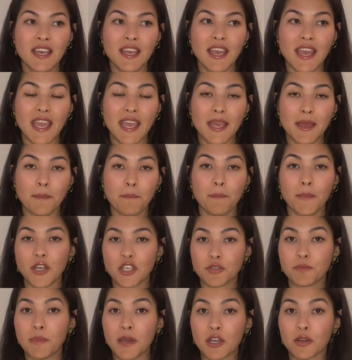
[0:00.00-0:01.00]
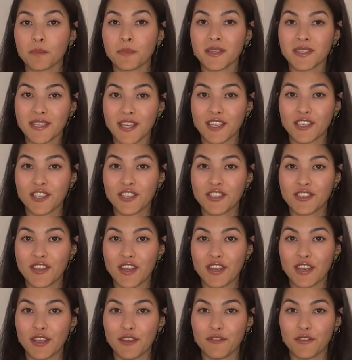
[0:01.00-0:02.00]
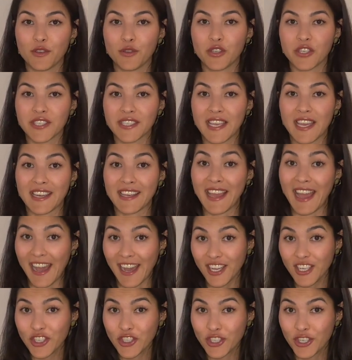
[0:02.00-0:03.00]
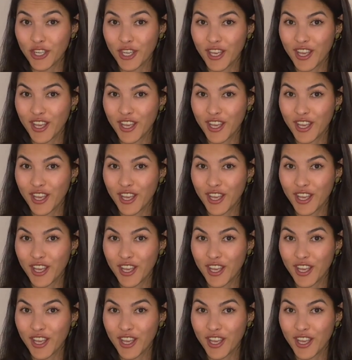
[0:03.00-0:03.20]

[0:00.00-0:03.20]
a much better percentage than if you just get cash.